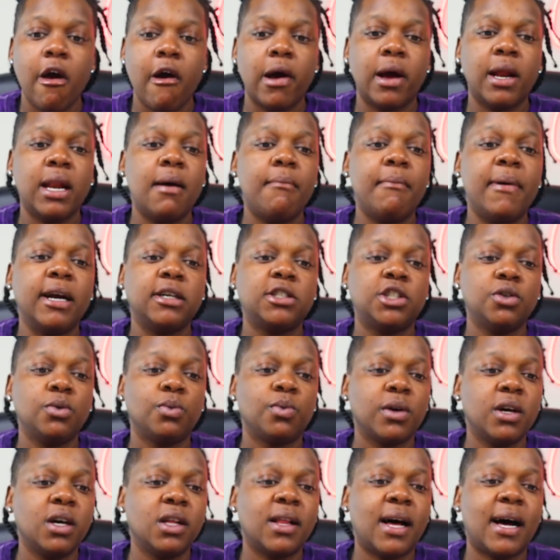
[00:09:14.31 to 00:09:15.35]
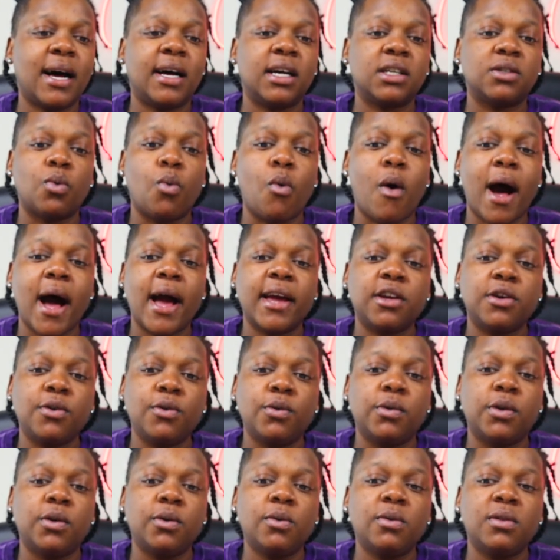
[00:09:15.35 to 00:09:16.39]
And that makes you realize why
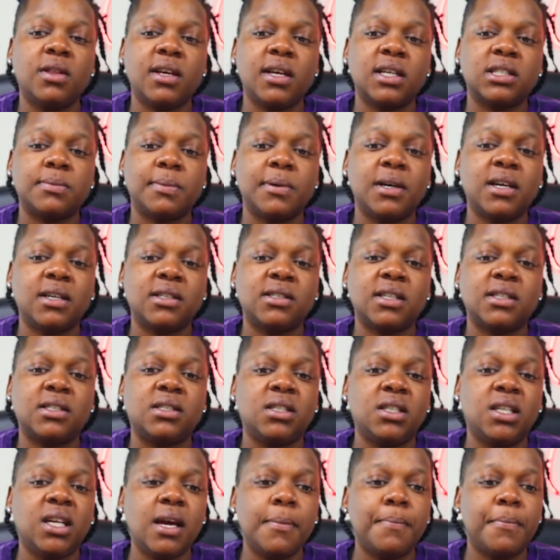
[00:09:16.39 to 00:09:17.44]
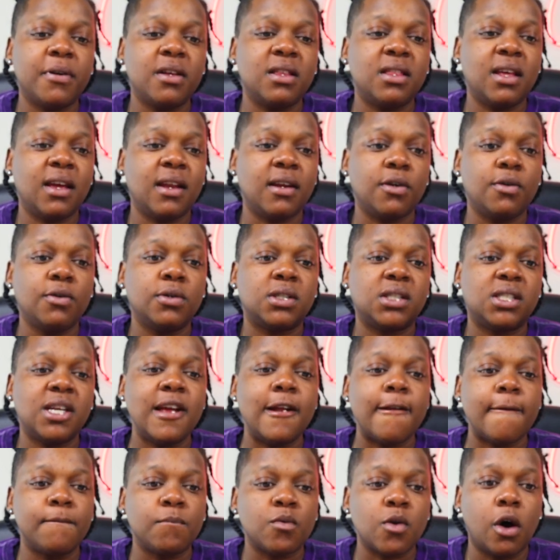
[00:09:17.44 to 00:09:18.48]
you do this because it's deeper than you
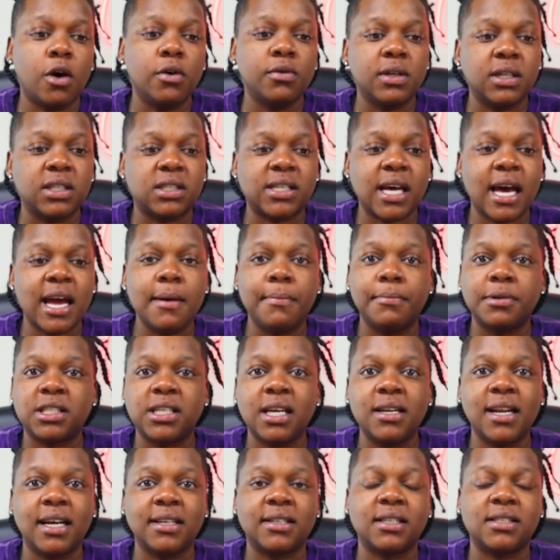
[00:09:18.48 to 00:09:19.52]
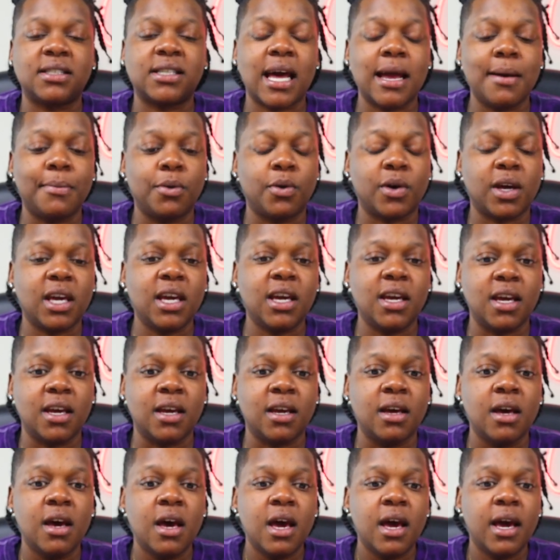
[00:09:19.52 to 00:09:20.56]
sitting on this table, sitting at this table
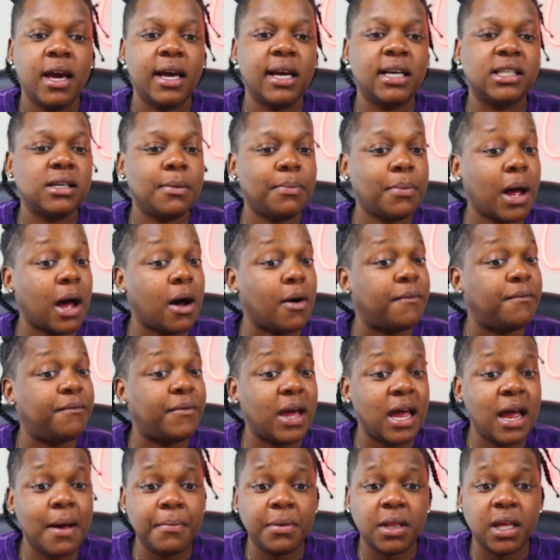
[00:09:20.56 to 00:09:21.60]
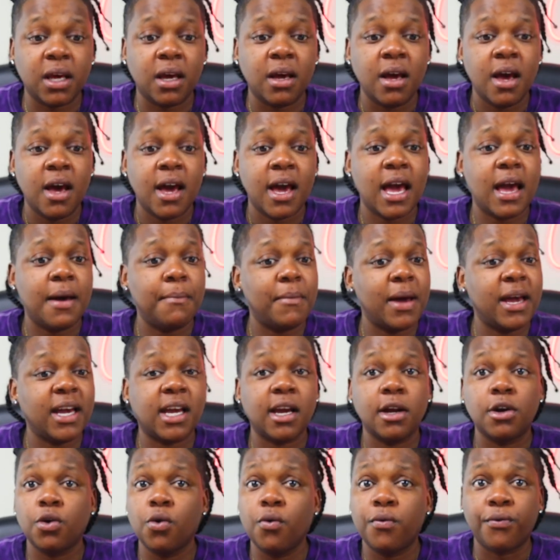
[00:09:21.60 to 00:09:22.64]
eating. It's about family and
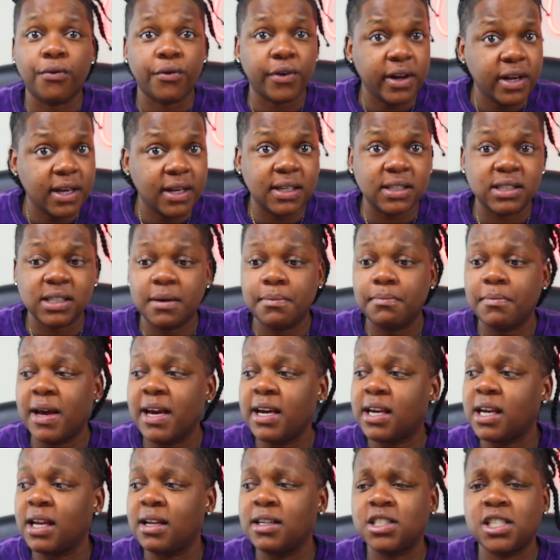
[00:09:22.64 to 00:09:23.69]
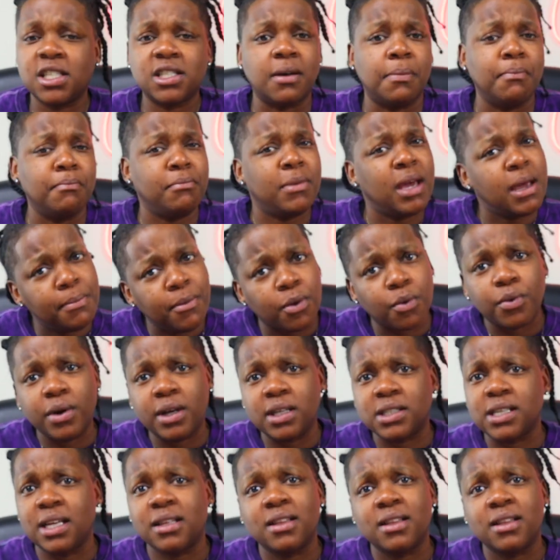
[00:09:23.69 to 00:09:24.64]
making new friends and making just memories.